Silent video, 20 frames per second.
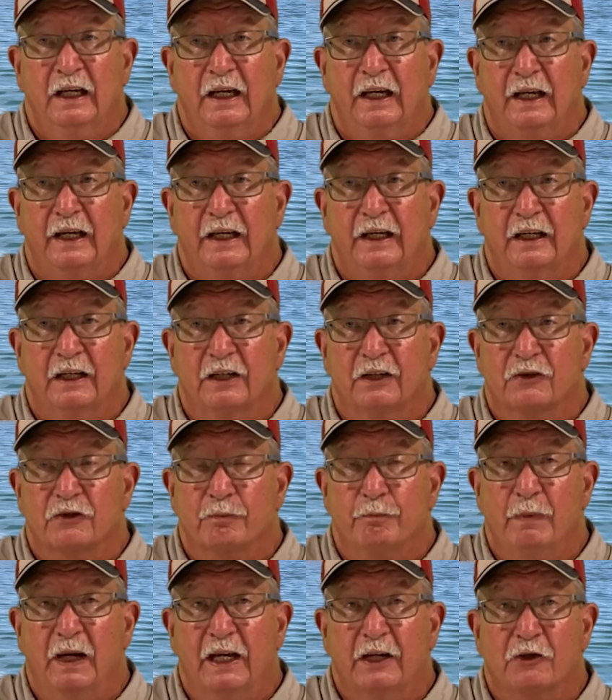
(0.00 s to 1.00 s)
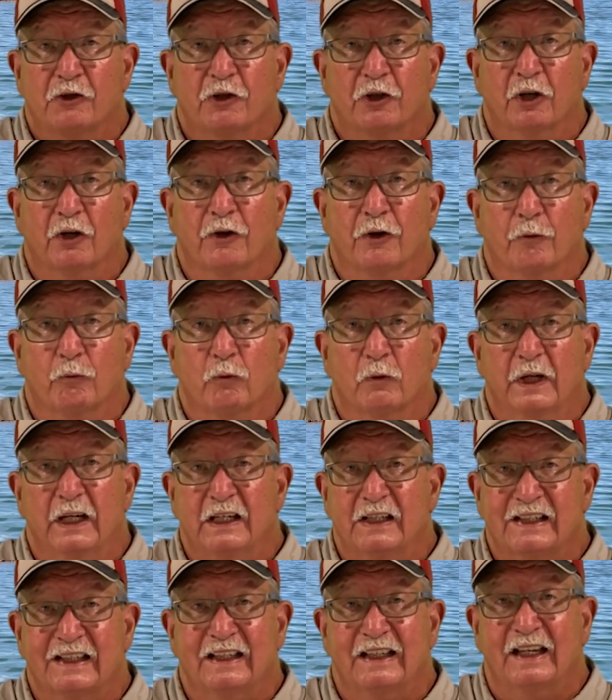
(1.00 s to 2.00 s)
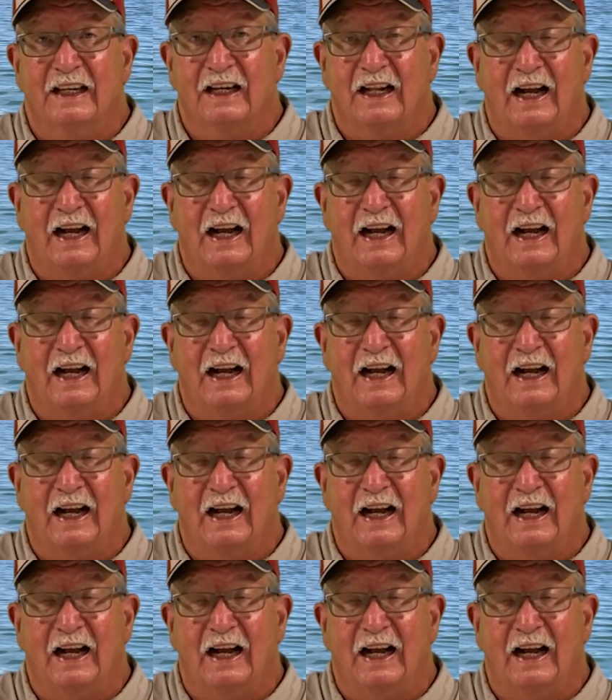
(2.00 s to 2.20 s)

is make sure the reason that